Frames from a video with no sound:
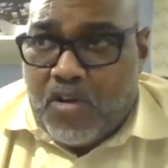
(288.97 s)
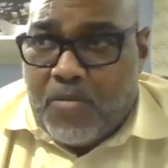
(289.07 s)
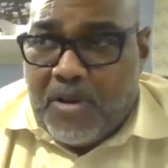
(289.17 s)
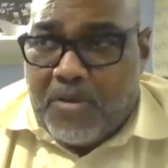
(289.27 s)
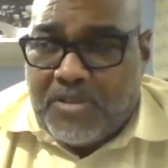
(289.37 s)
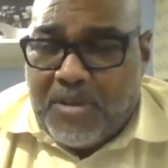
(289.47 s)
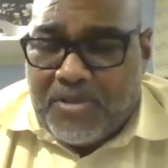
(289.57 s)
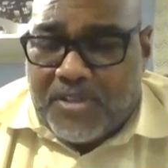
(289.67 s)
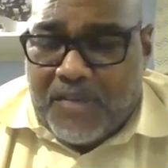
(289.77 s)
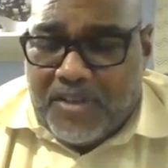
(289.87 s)
Who, who's number
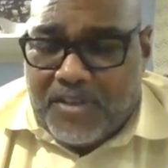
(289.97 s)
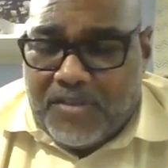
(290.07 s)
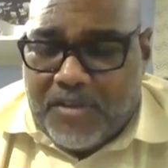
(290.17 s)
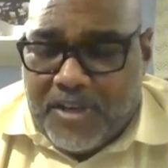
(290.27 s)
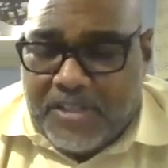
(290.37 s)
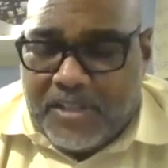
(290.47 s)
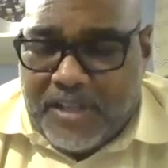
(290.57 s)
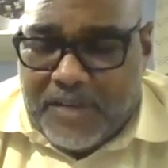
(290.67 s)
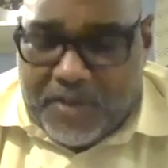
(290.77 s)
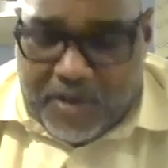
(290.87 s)
73? He's the
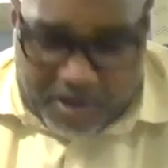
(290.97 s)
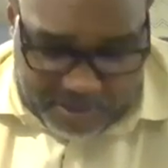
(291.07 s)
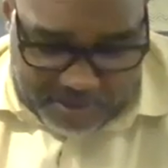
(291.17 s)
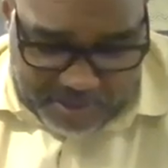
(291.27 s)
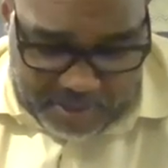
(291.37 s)
left guard.